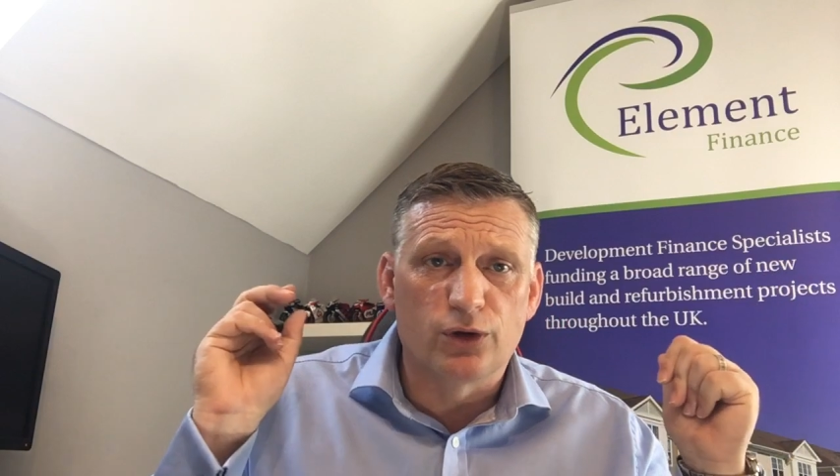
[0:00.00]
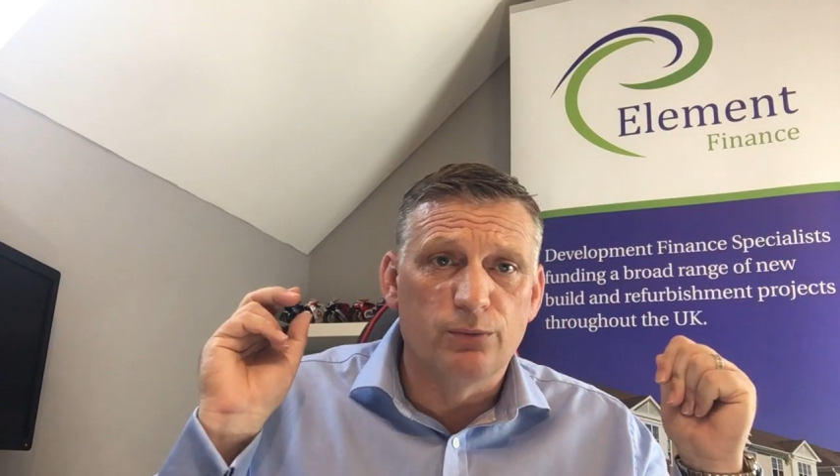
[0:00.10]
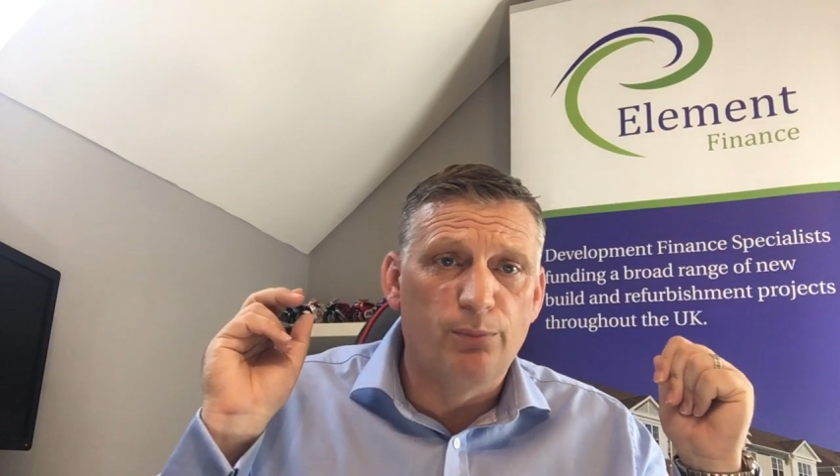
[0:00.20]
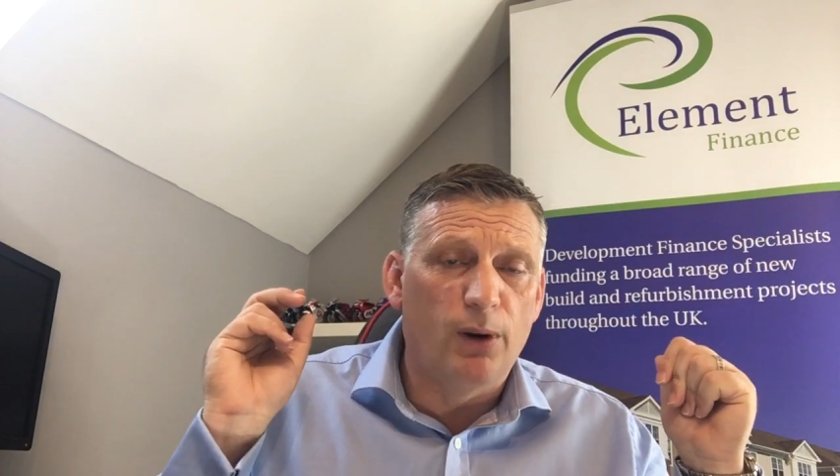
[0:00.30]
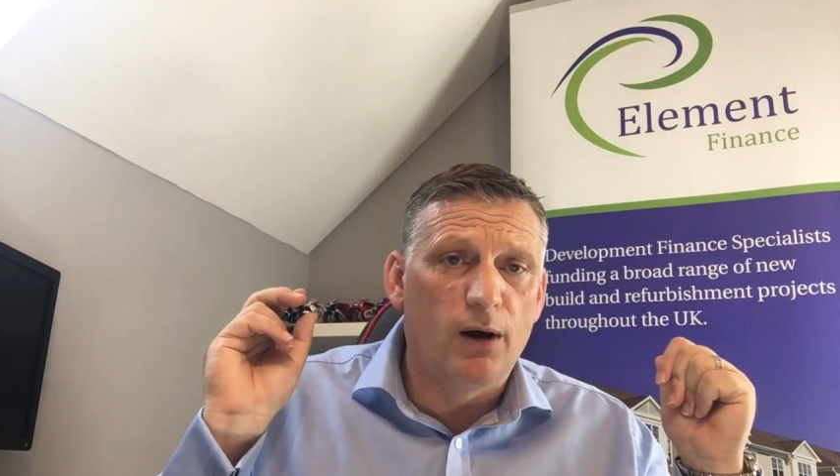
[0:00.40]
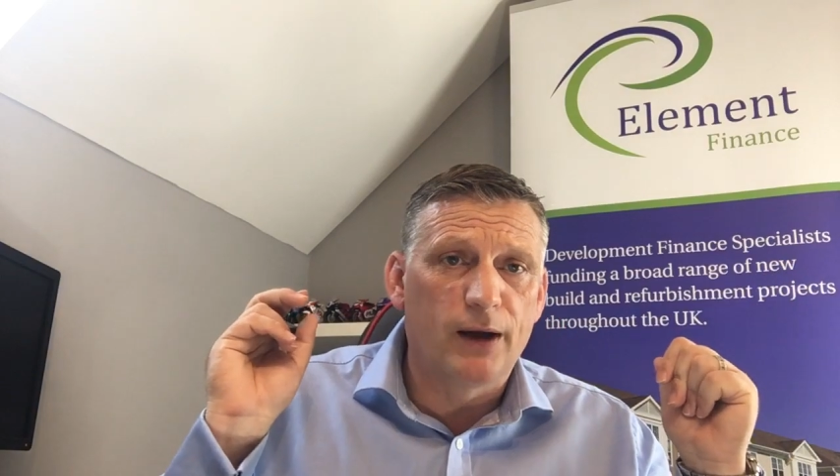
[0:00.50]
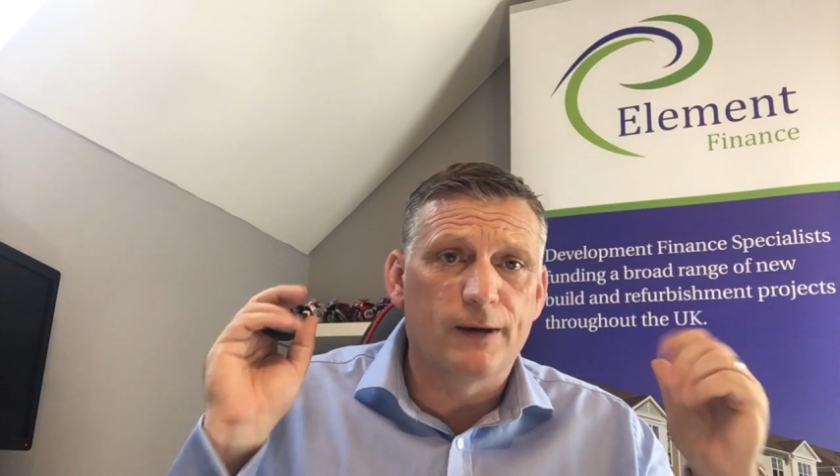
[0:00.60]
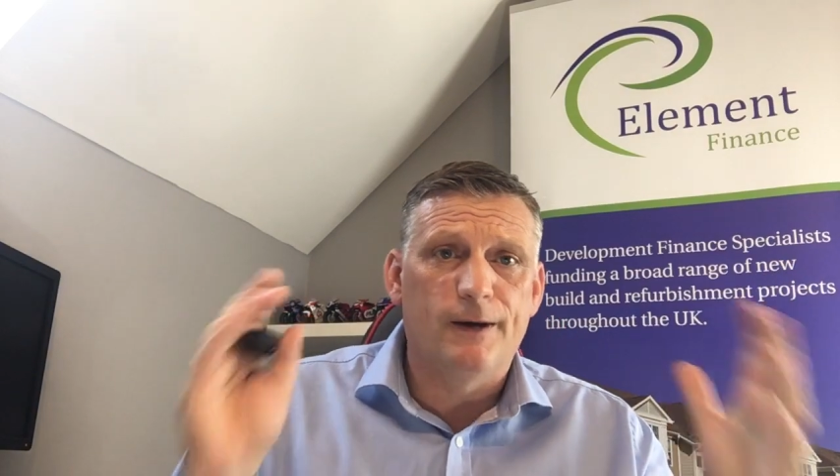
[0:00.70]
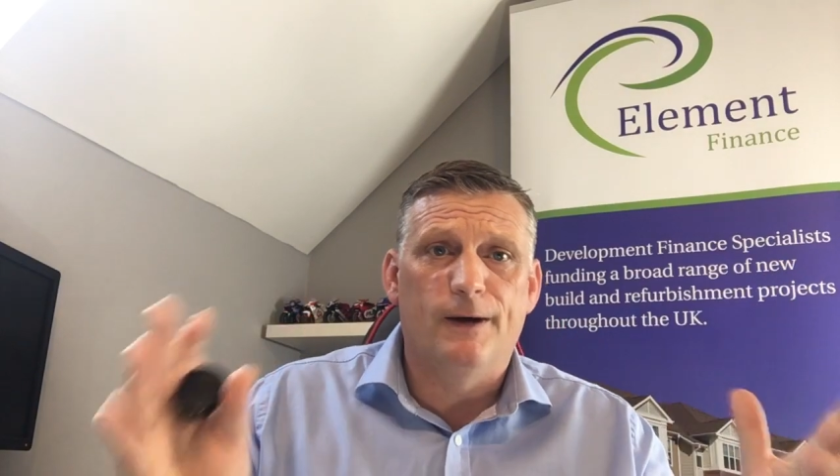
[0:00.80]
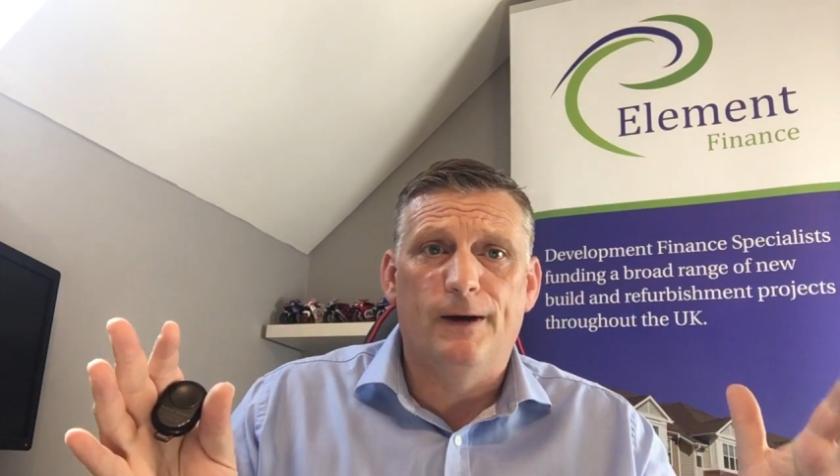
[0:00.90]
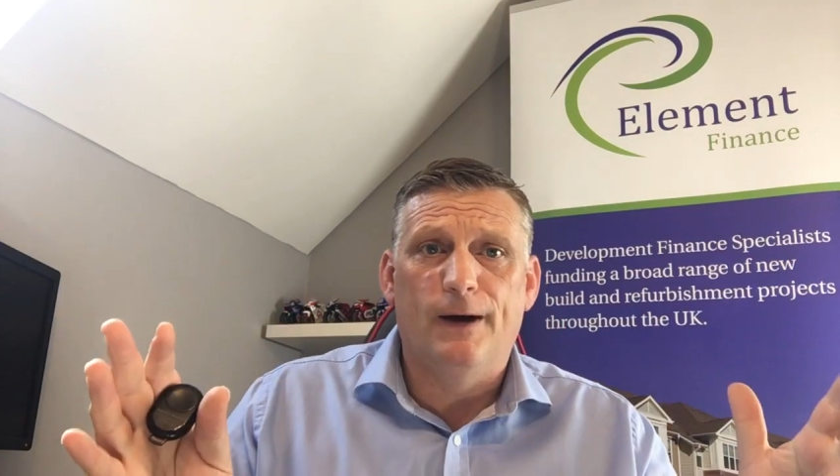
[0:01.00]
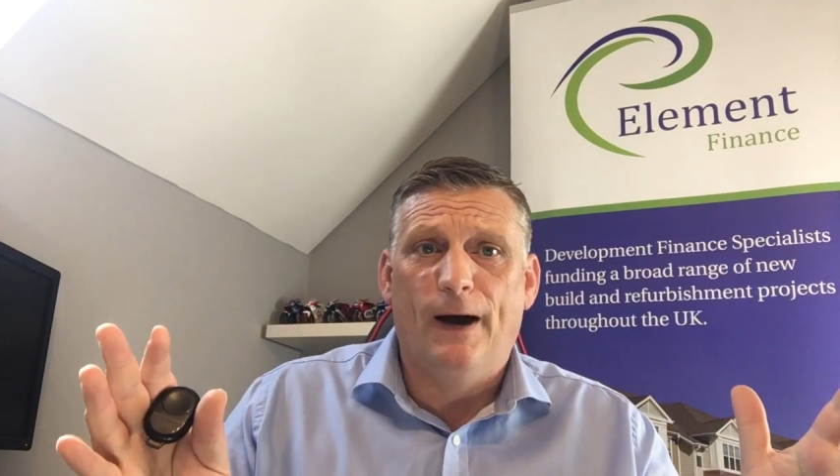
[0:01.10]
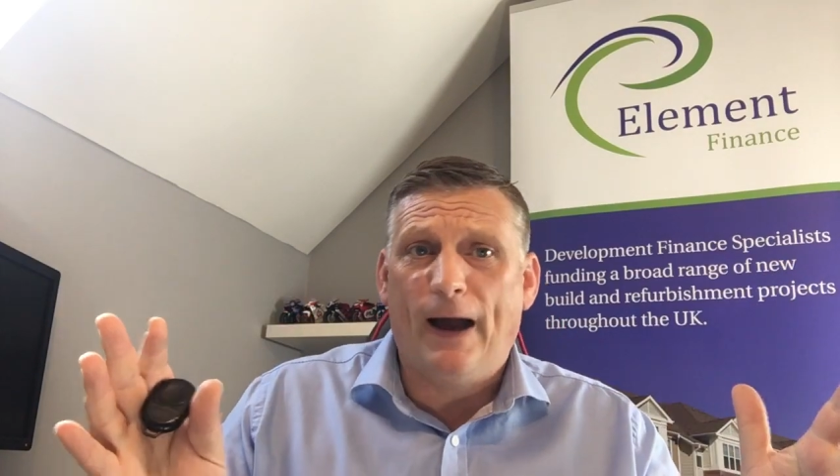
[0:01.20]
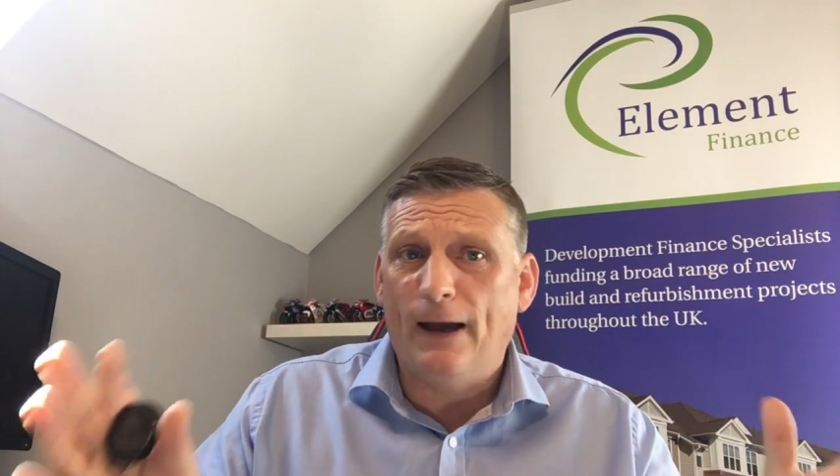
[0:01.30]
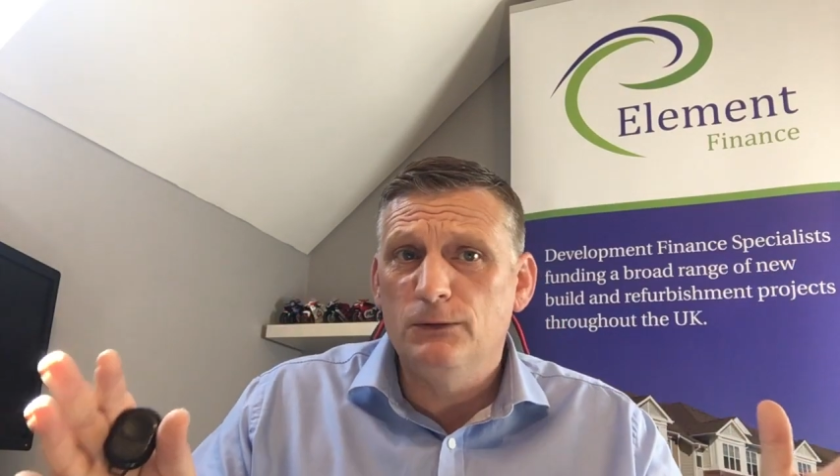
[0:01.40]
can buy a
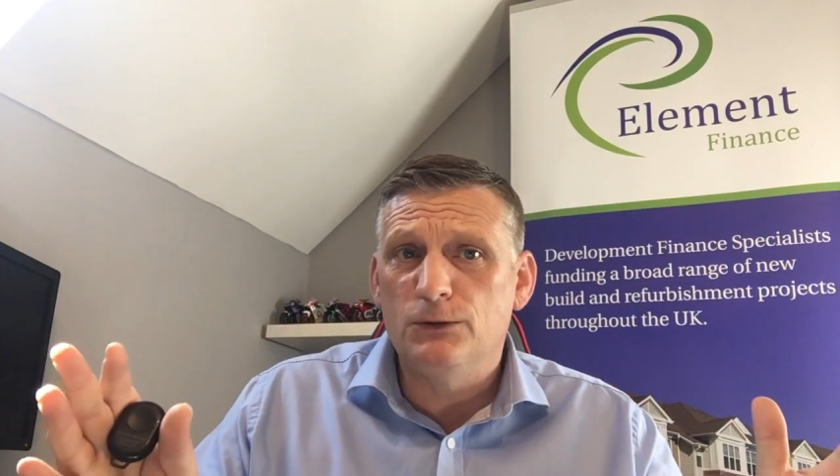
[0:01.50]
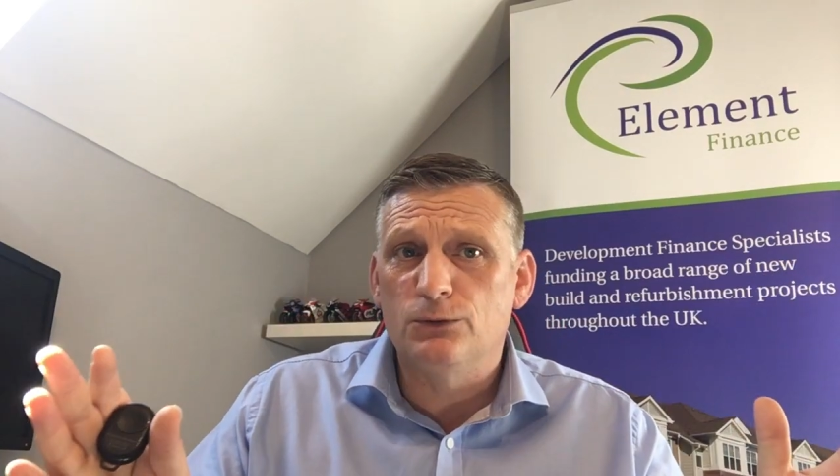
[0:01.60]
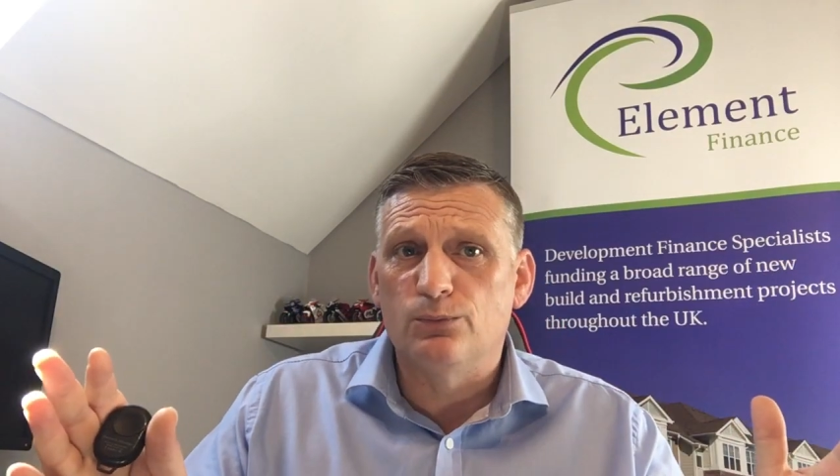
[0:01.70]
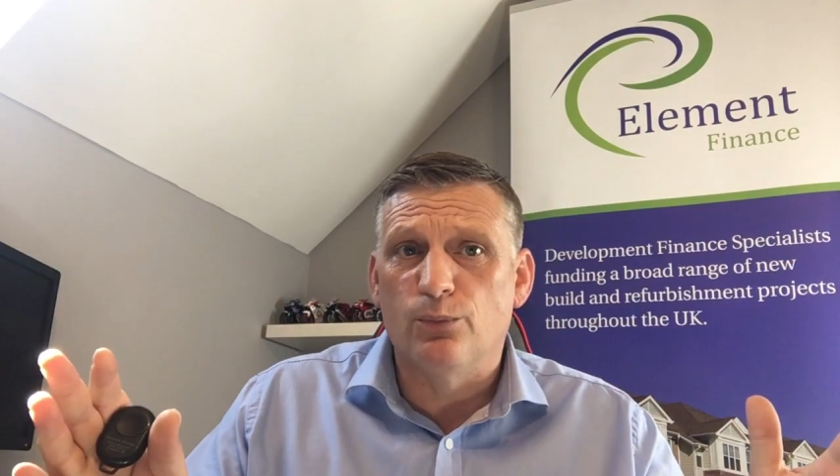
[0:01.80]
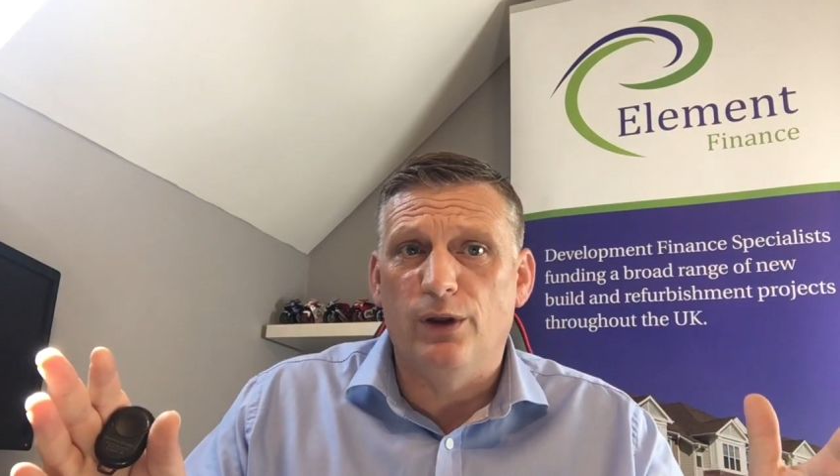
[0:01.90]
house